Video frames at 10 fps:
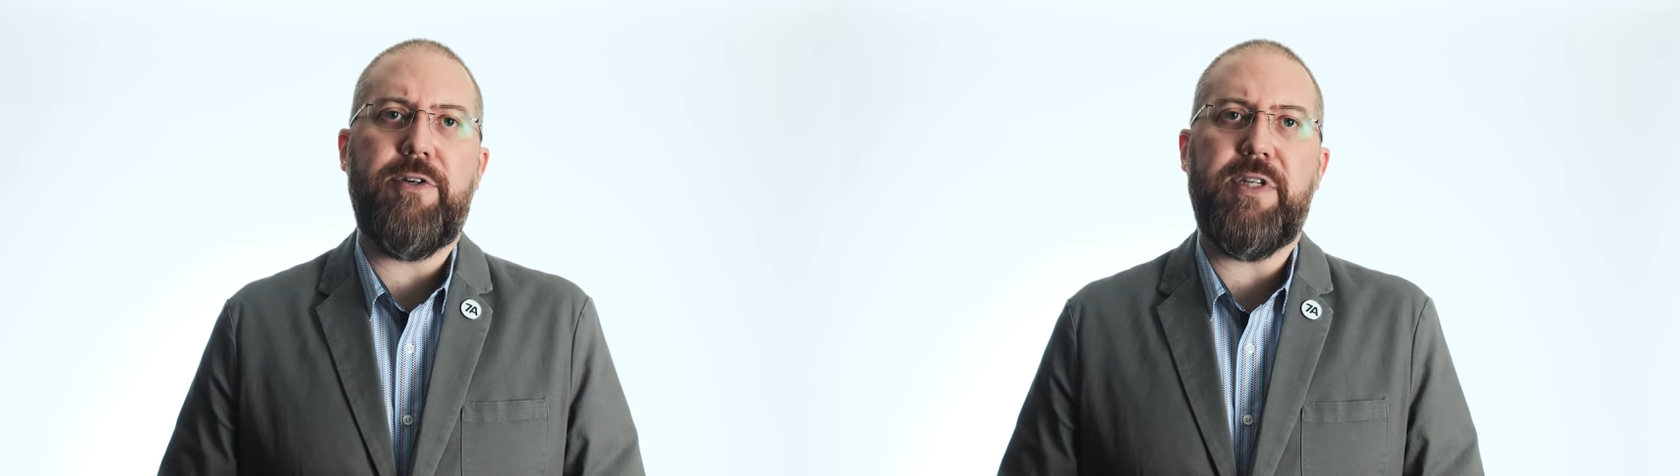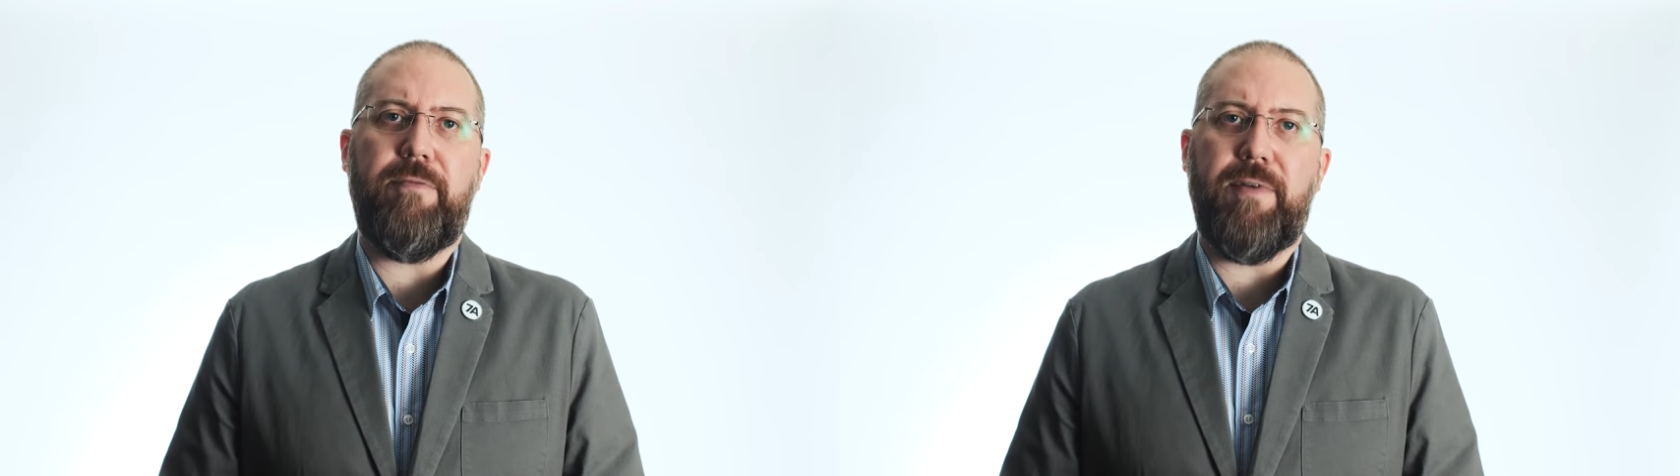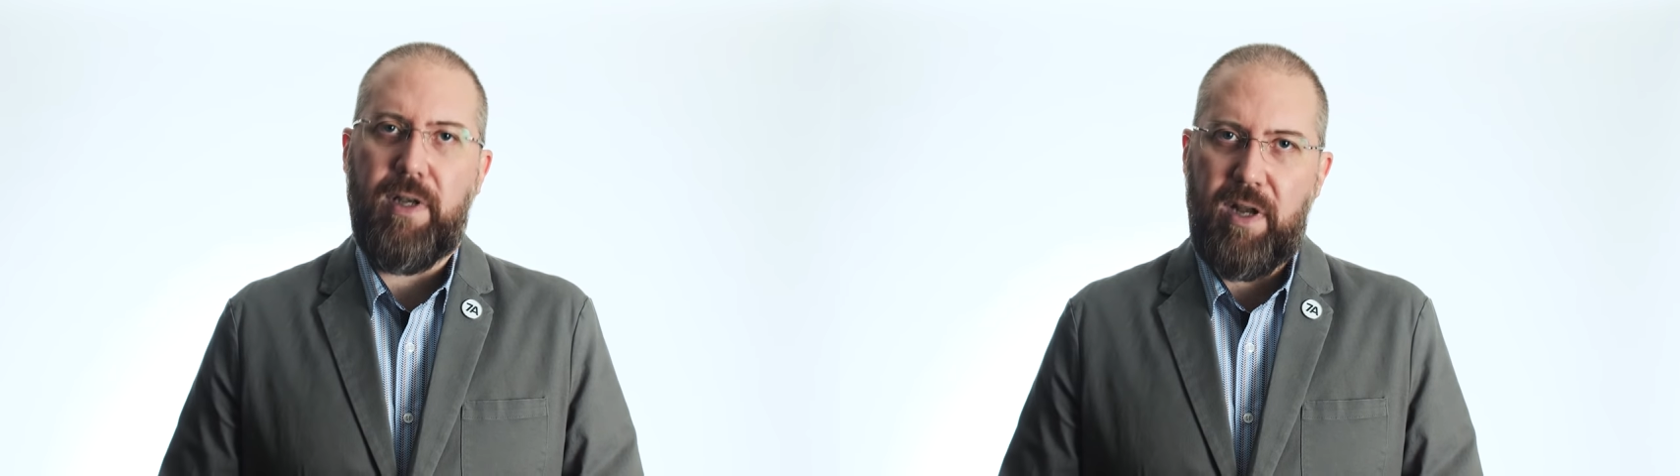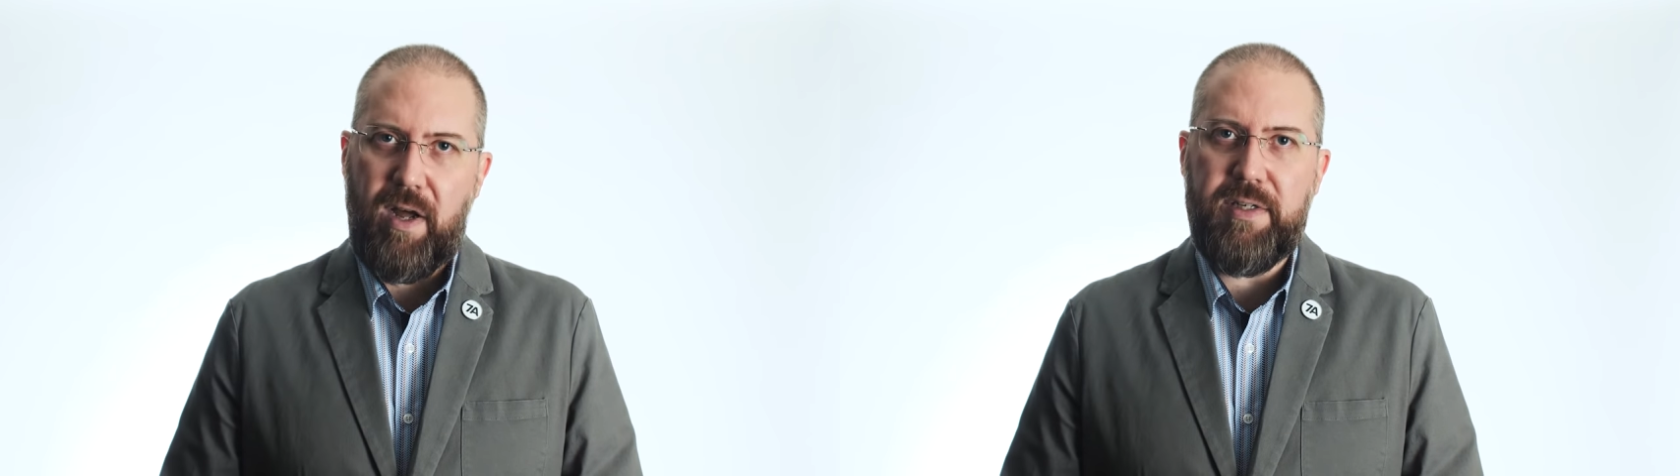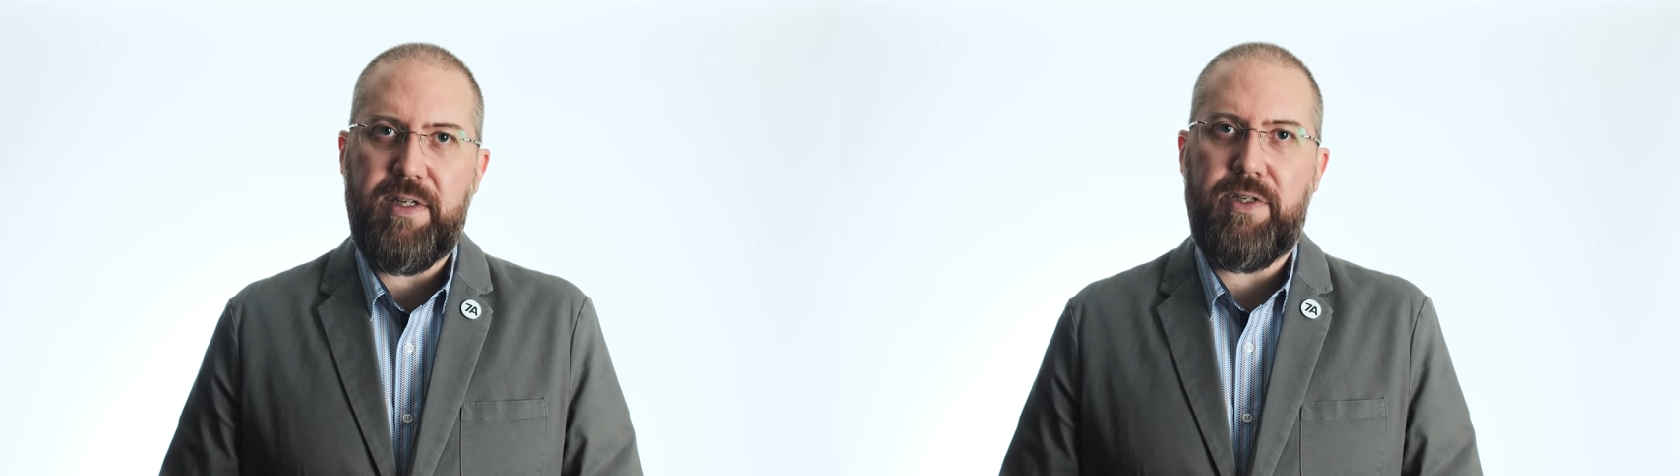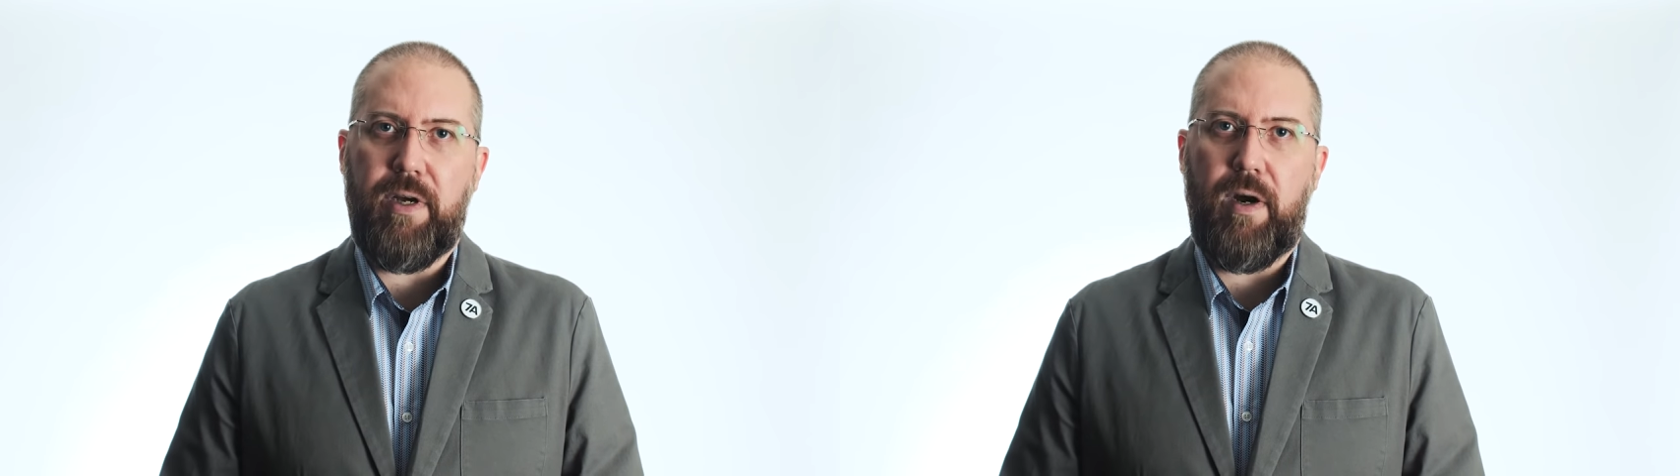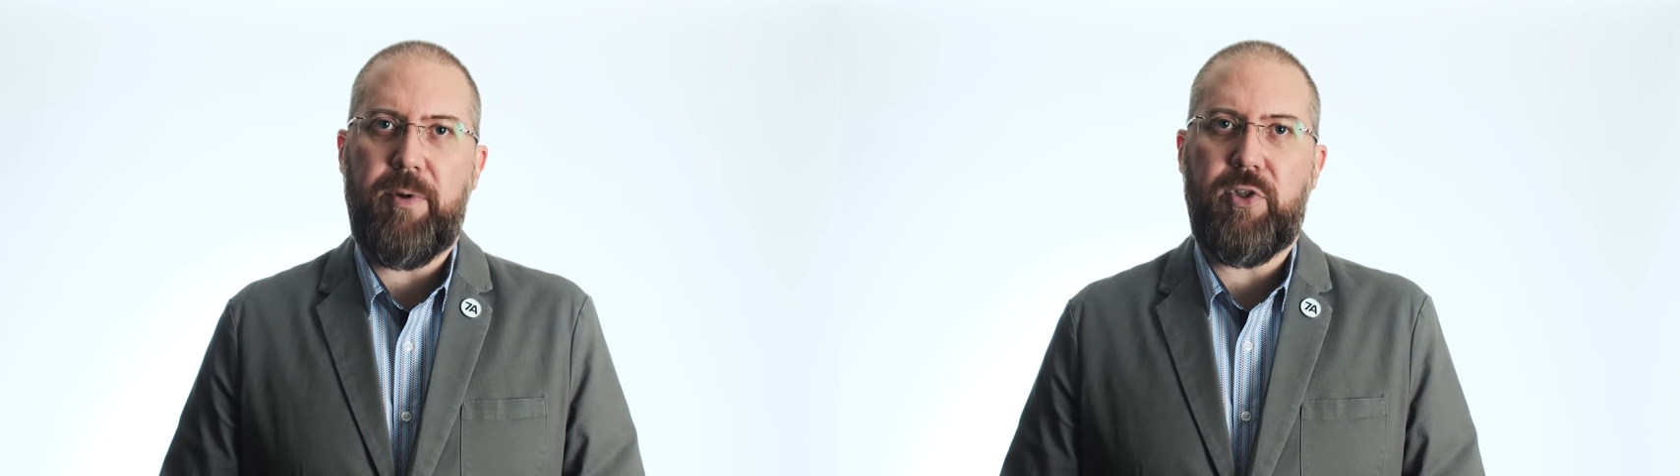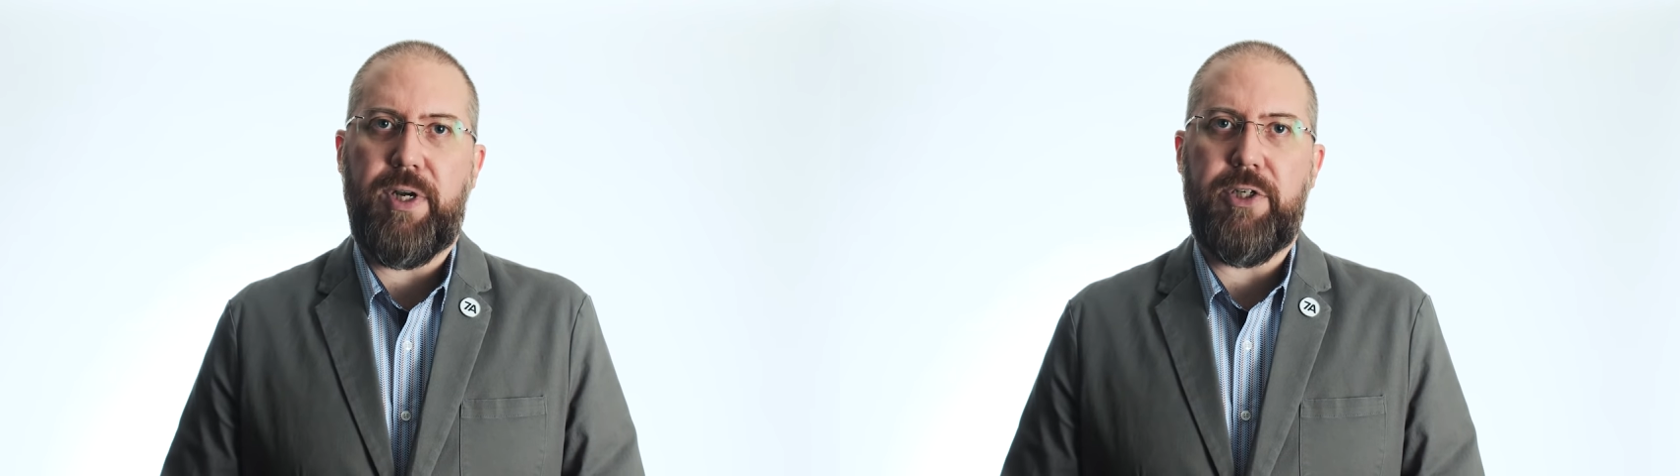yourself locked into
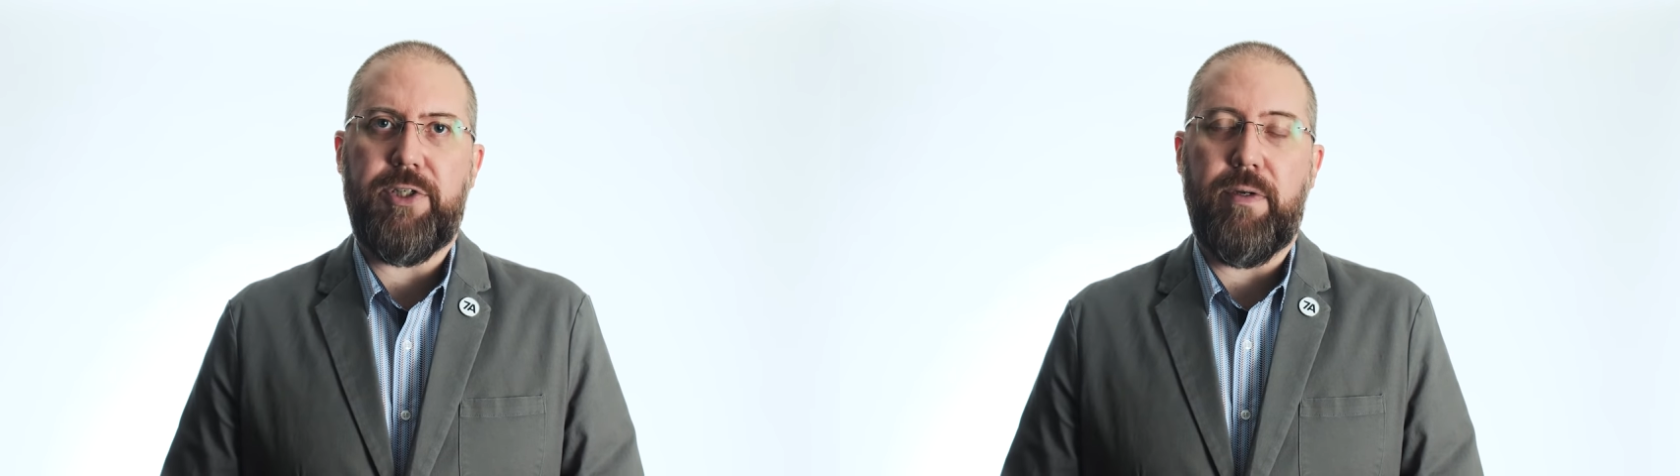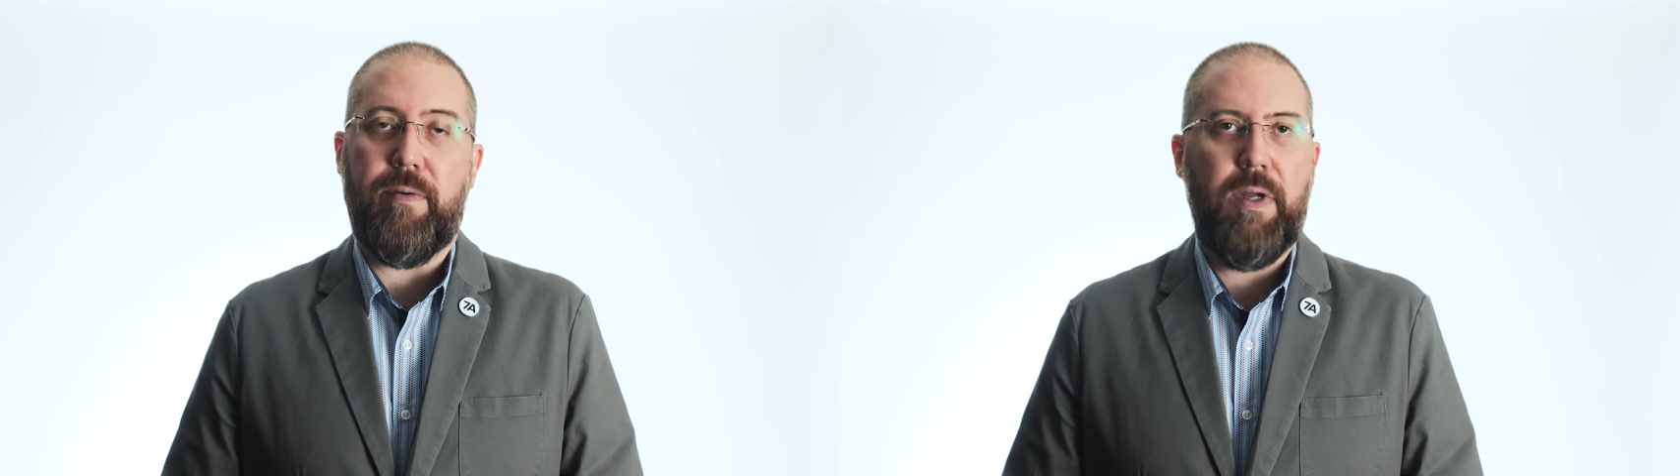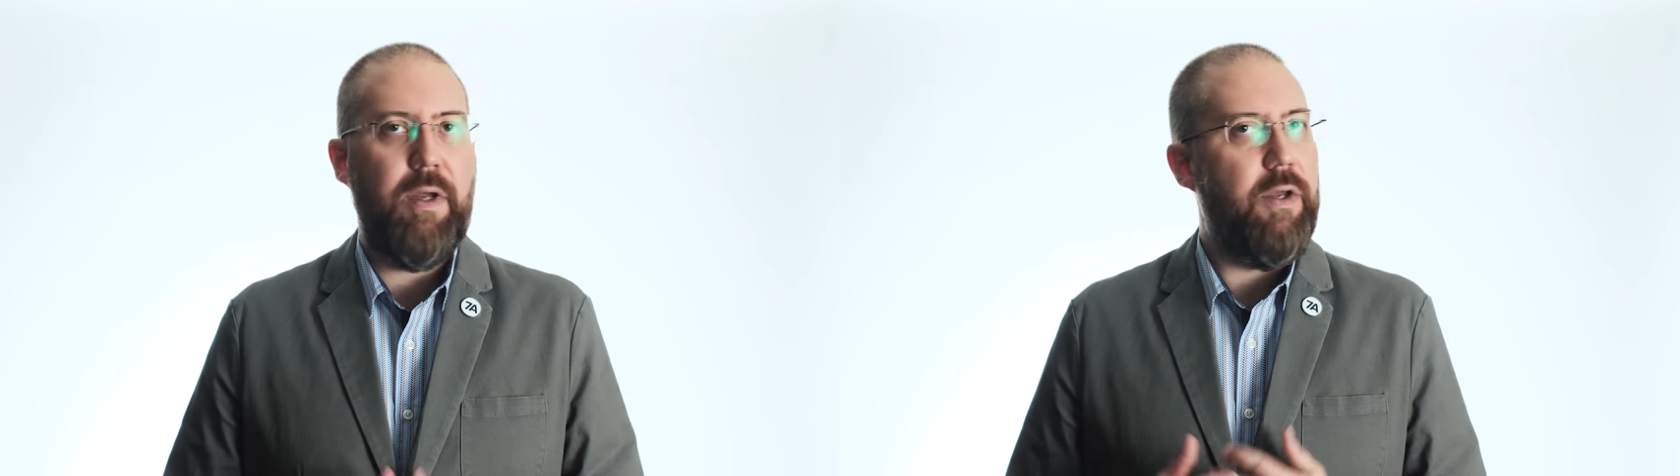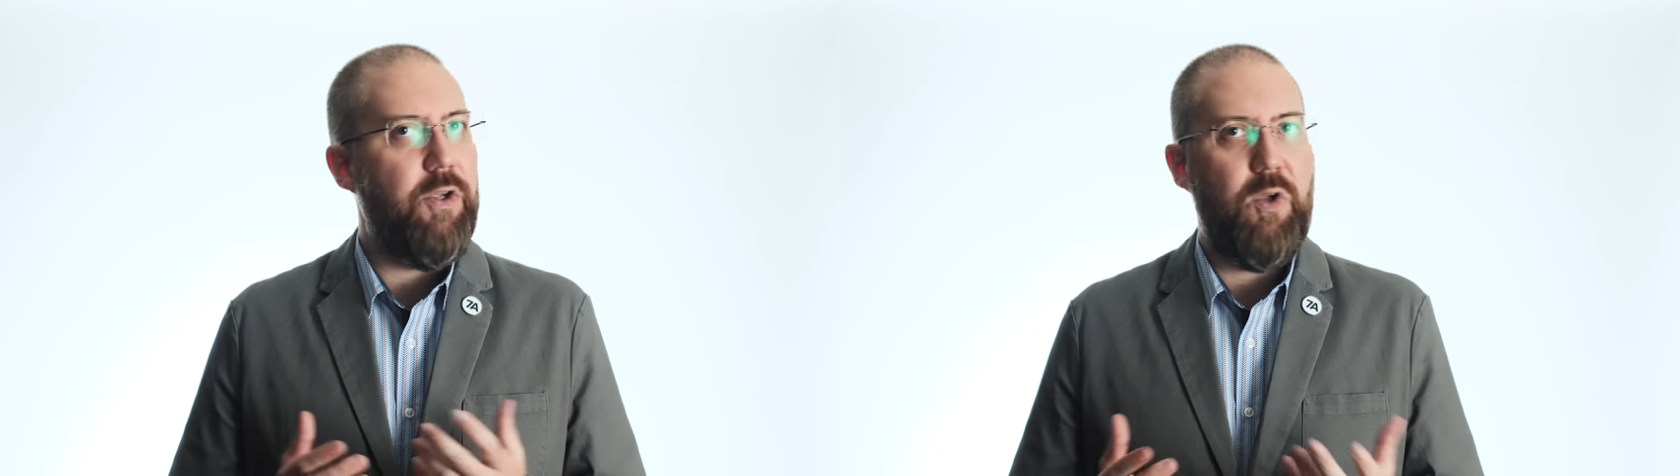arbitration,